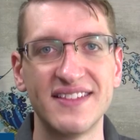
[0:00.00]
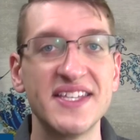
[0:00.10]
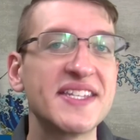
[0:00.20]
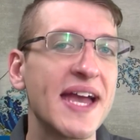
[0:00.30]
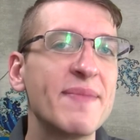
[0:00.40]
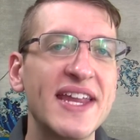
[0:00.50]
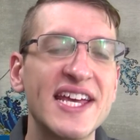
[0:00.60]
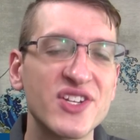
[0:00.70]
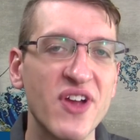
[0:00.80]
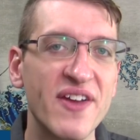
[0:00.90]
This time on
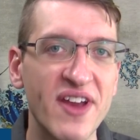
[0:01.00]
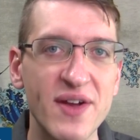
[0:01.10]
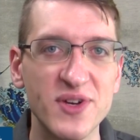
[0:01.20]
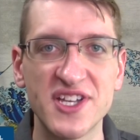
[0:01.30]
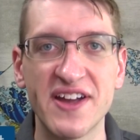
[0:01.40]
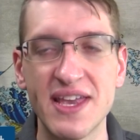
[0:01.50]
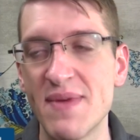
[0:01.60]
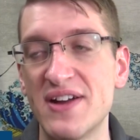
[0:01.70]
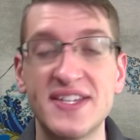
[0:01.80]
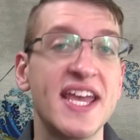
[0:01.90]
Ask Rad Rat, we're talking
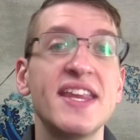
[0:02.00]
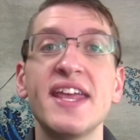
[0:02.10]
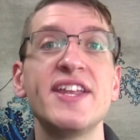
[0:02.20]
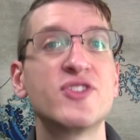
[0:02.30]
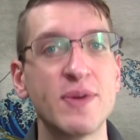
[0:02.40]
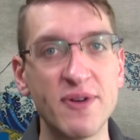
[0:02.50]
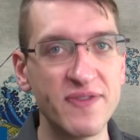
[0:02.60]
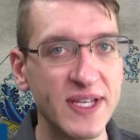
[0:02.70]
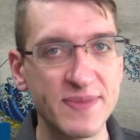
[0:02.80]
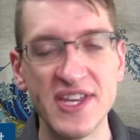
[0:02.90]
about 1080 triple
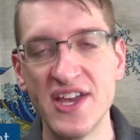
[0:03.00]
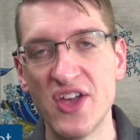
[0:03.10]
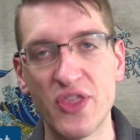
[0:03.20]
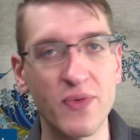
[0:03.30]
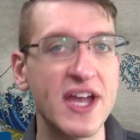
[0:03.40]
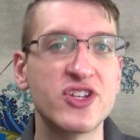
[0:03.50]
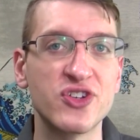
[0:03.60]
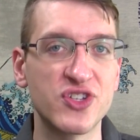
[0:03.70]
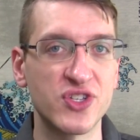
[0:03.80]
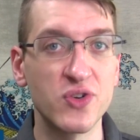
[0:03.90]
flips,
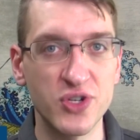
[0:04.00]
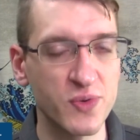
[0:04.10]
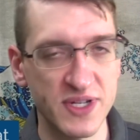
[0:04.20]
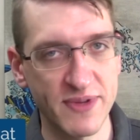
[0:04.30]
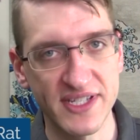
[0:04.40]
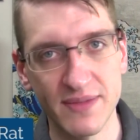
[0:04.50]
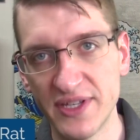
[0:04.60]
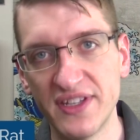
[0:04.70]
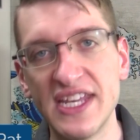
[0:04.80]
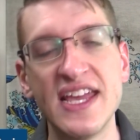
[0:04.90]
Thrasher's social
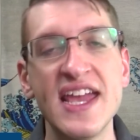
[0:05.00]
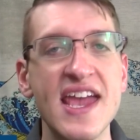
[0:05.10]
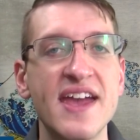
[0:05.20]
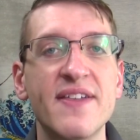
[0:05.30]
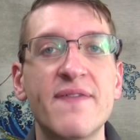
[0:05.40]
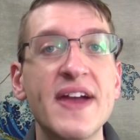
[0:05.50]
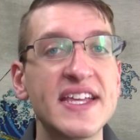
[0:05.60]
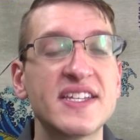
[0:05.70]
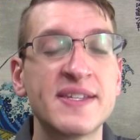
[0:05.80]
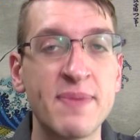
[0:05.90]
responsibility, and the
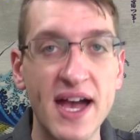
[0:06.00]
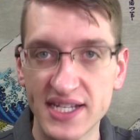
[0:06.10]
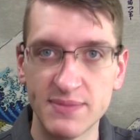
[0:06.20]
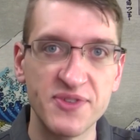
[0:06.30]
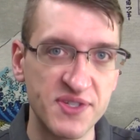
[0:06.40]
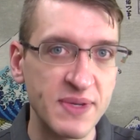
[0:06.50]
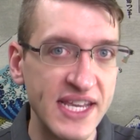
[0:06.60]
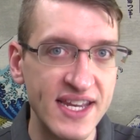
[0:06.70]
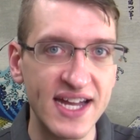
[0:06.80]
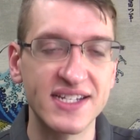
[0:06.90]
fastest possible
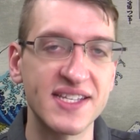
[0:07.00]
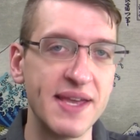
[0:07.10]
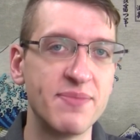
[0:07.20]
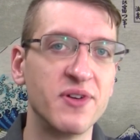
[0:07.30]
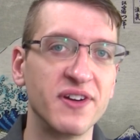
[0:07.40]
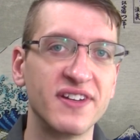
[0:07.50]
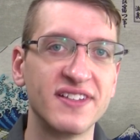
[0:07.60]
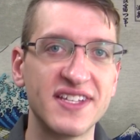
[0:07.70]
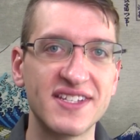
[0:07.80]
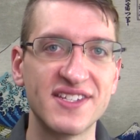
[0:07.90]
speed on a skateboard.
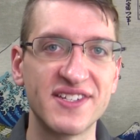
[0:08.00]
Let's get